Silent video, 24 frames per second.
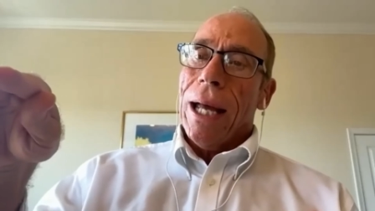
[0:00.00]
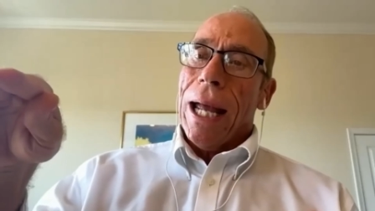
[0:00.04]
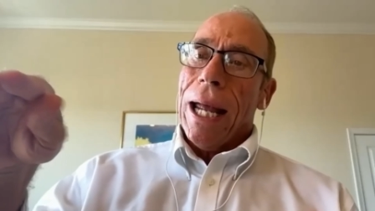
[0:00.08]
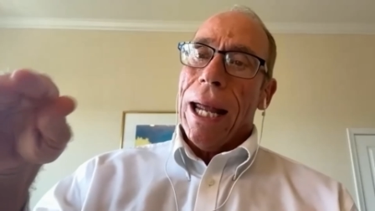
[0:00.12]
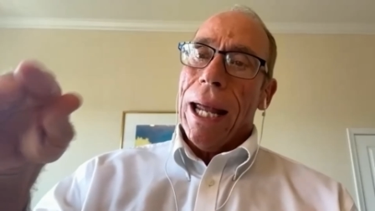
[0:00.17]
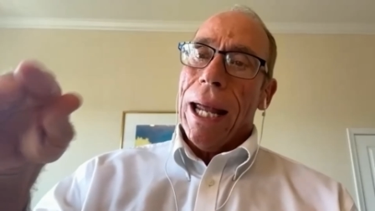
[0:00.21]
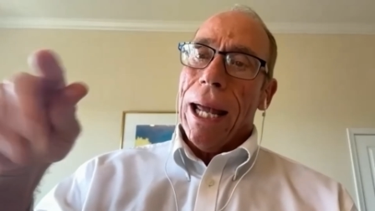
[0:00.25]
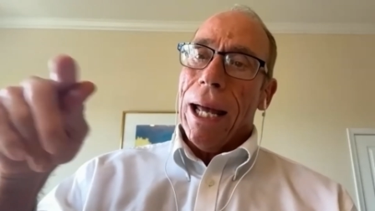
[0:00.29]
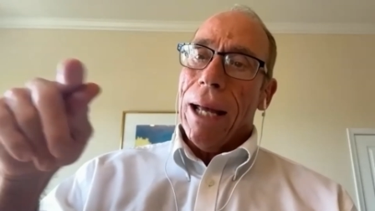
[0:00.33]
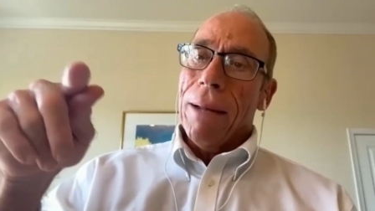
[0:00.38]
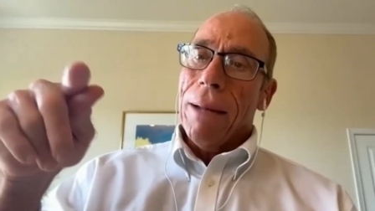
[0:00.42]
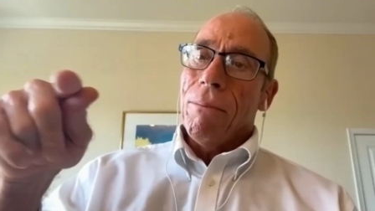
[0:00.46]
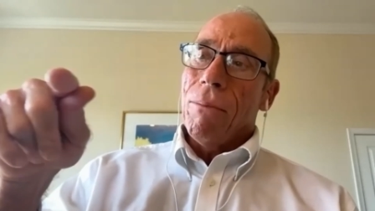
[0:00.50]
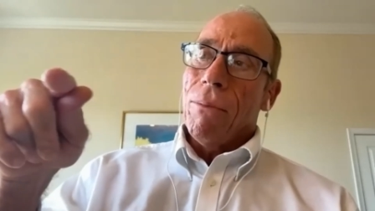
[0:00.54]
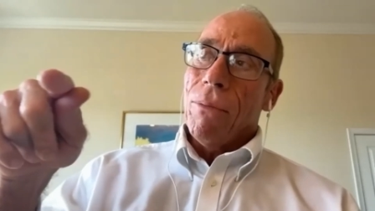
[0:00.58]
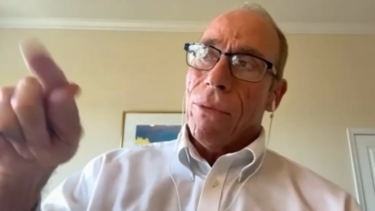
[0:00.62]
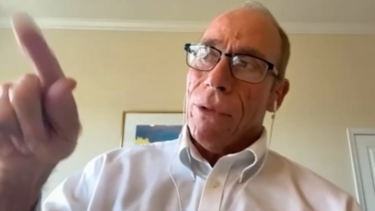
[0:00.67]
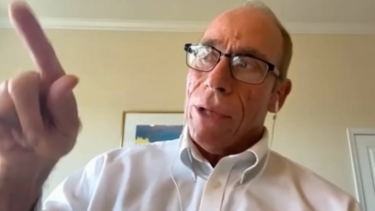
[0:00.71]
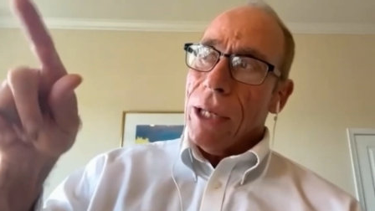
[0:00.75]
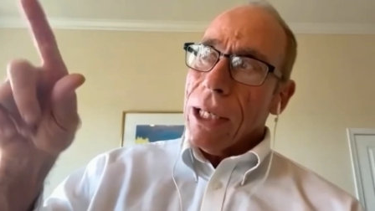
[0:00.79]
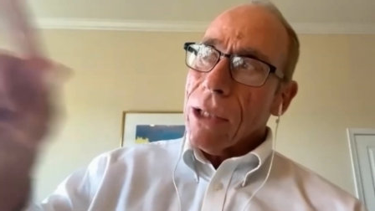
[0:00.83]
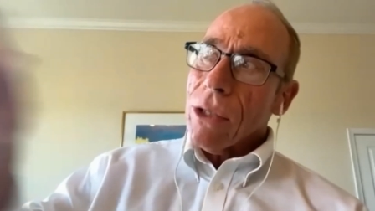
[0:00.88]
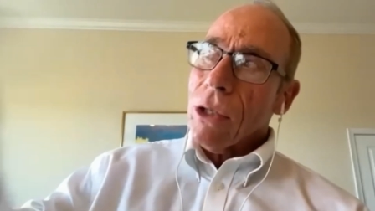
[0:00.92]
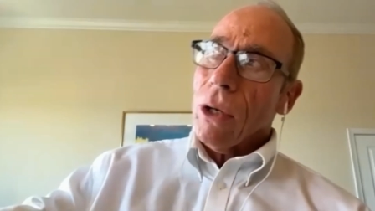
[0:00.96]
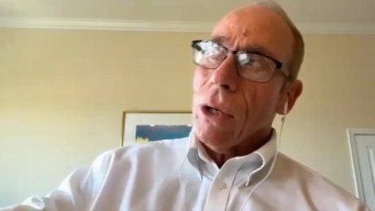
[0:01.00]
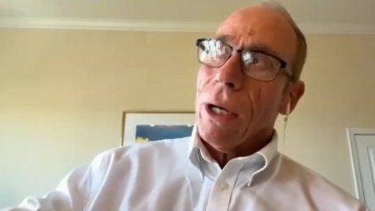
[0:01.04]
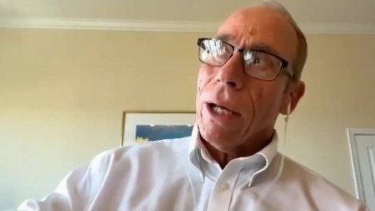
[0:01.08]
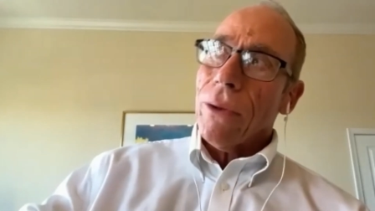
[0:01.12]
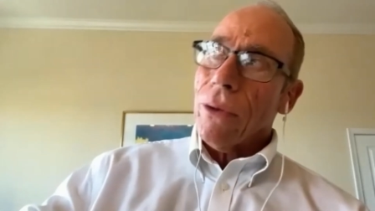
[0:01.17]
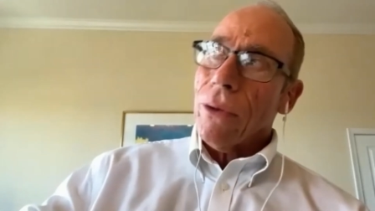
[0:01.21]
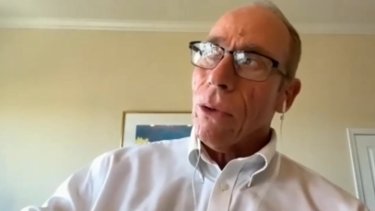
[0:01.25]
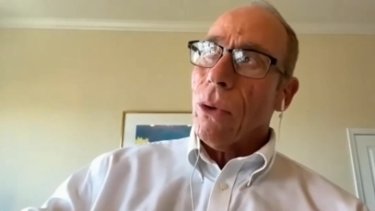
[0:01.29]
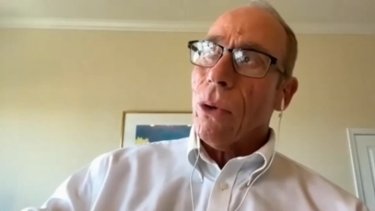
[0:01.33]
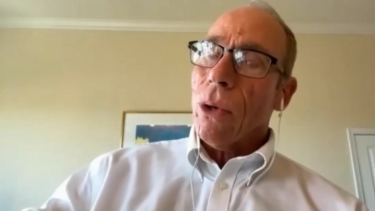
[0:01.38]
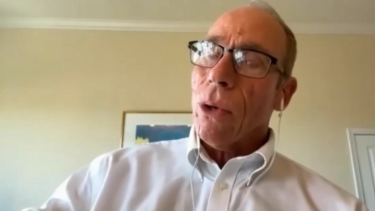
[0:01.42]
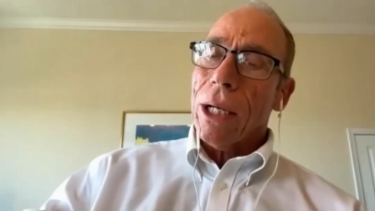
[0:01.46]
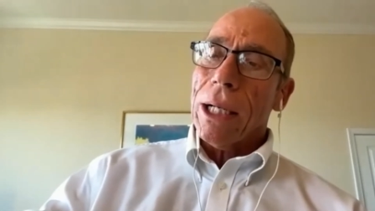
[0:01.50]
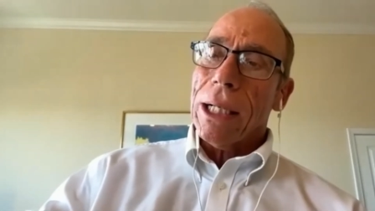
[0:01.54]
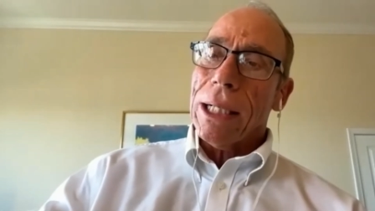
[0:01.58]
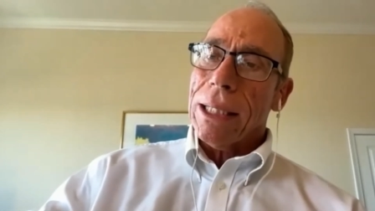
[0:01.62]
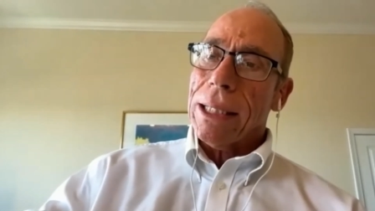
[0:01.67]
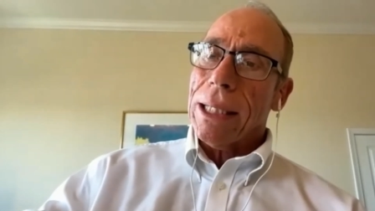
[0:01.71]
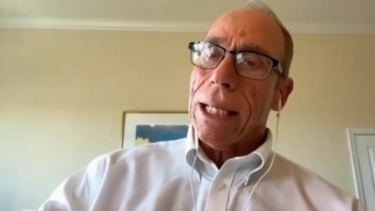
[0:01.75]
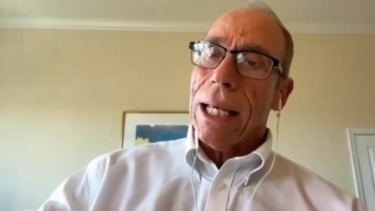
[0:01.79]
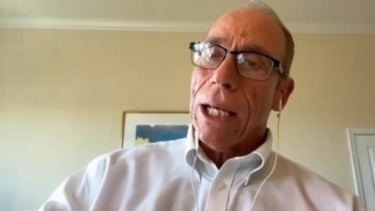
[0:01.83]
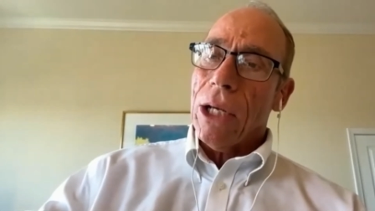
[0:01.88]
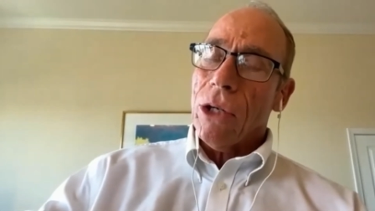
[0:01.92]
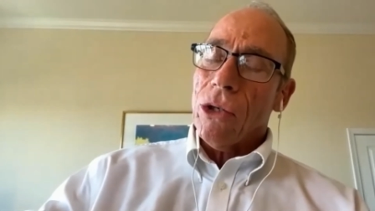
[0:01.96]
and this other
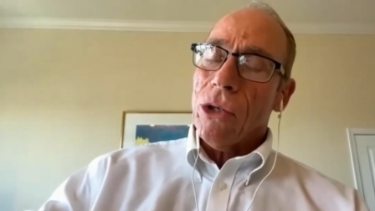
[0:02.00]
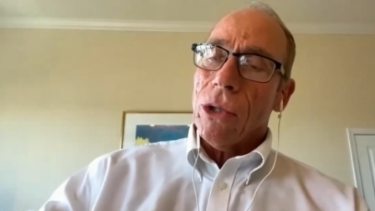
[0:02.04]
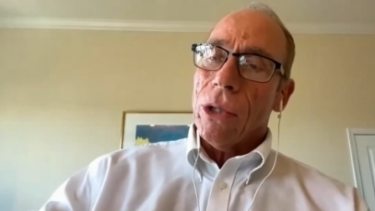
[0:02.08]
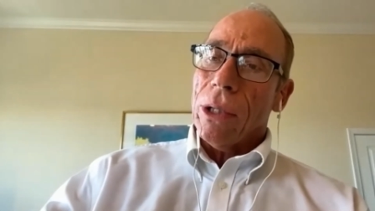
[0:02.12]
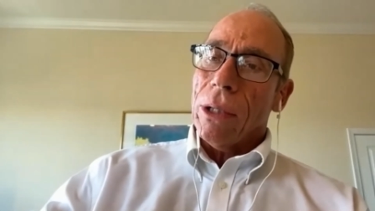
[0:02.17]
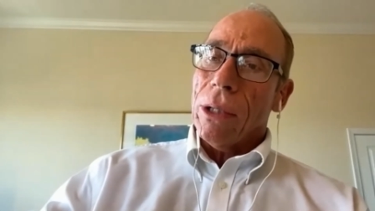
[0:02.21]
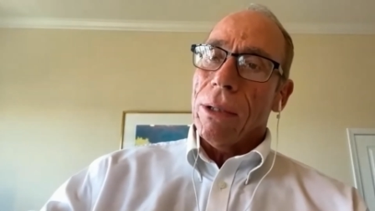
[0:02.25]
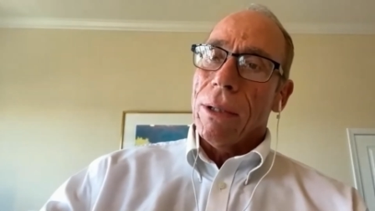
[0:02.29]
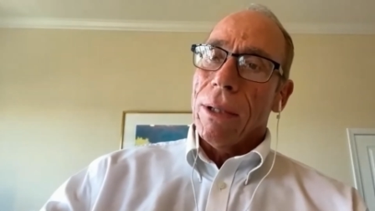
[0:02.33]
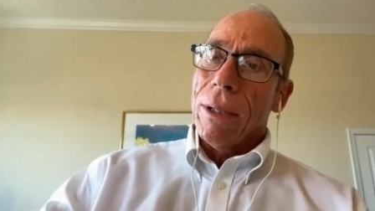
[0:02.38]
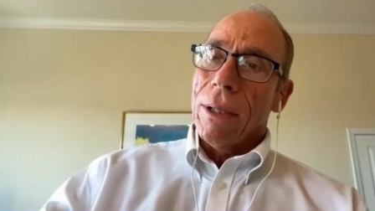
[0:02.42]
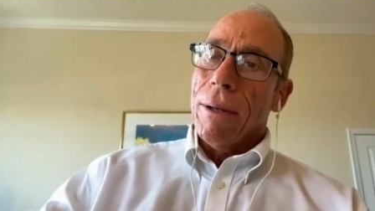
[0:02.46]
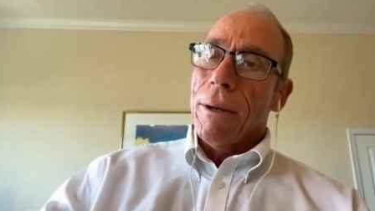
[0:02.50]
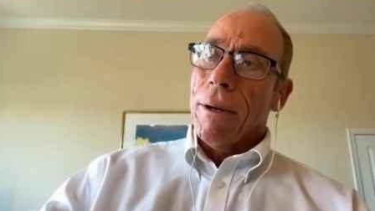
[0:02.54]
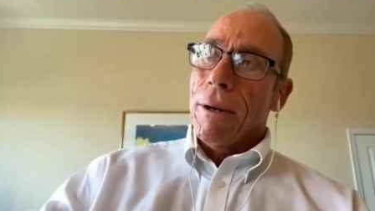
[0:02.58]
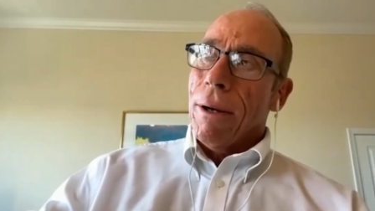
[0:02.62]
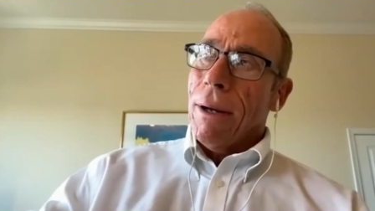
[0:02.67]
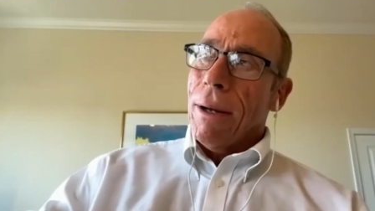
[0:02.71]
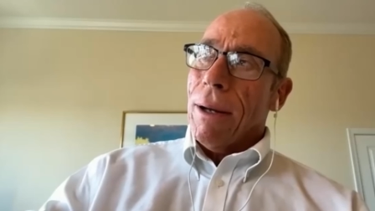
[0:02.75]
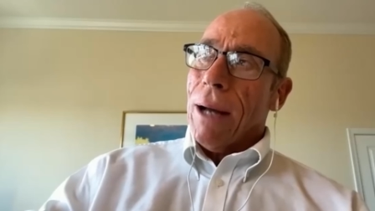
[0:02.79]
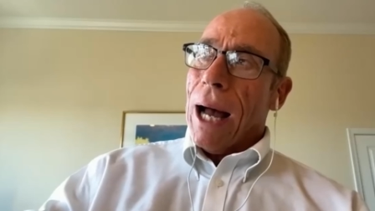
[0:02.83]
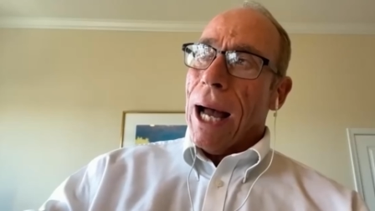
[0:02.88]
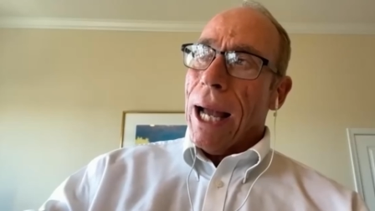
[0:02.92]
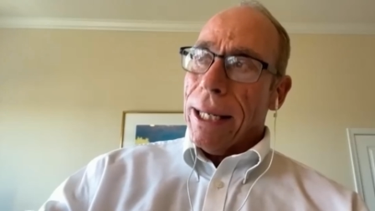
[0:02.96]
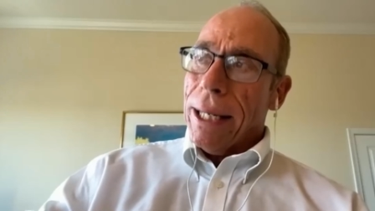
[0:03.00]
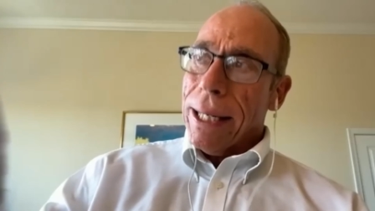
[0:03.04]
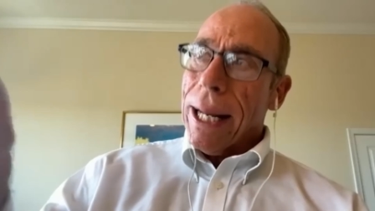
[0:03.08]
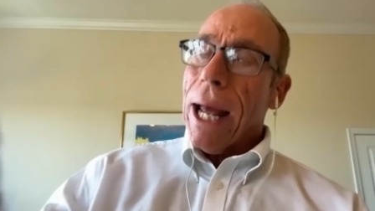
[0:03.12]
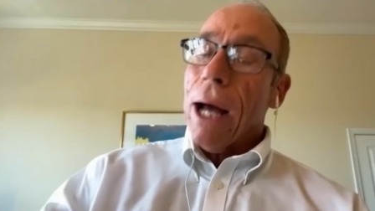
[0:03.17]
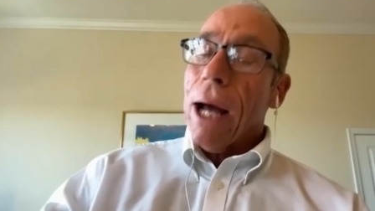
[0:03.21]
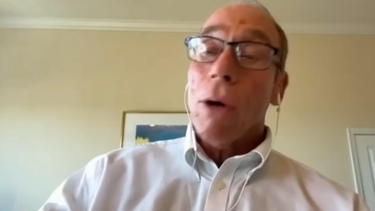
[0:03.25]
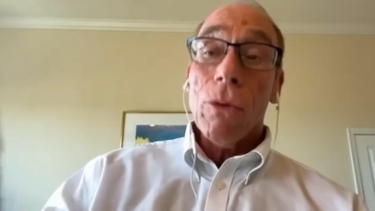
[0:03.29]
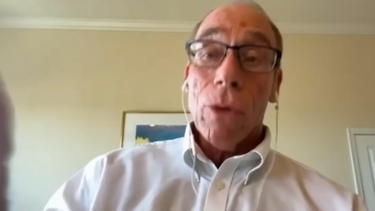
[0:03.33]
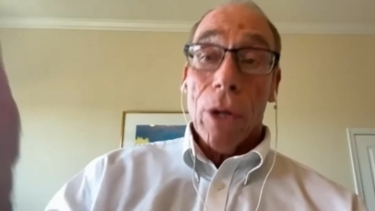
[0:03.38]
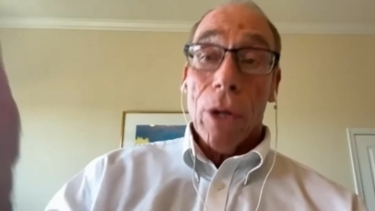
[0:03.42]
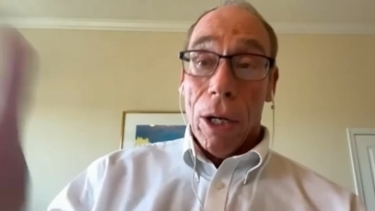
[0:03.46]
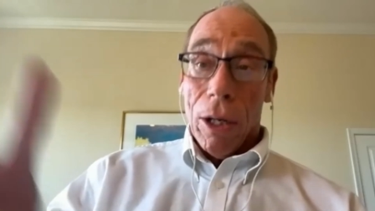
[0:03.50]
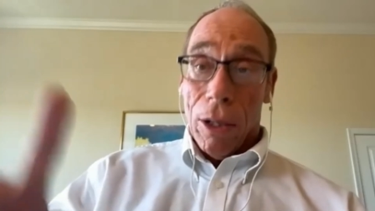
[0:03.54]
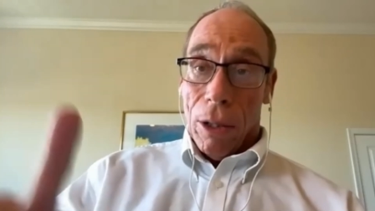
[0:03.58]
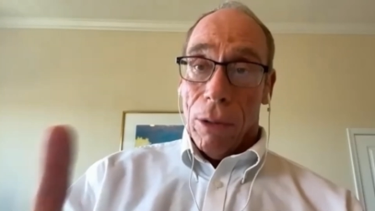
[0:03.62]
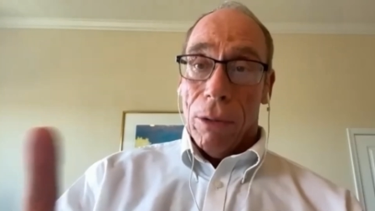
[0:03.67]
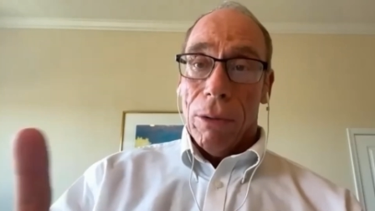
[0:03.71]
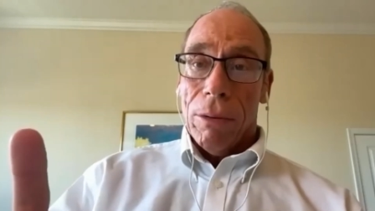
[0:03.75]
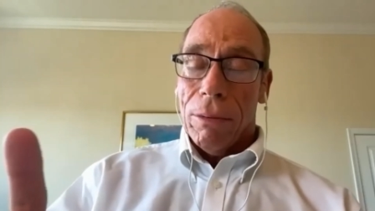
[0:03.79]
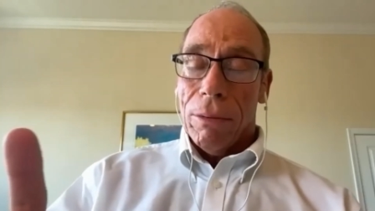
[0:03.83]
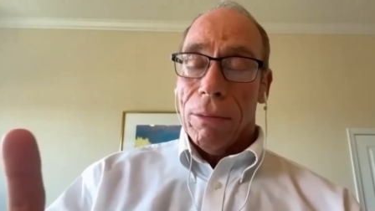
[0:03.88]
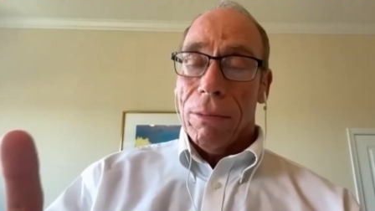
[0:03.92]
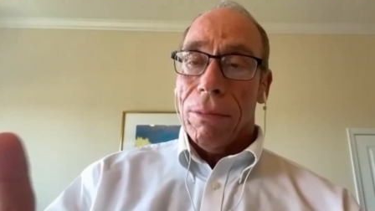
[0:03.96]
organization I now
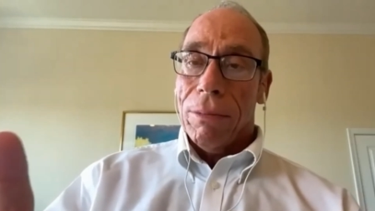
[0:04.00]
know,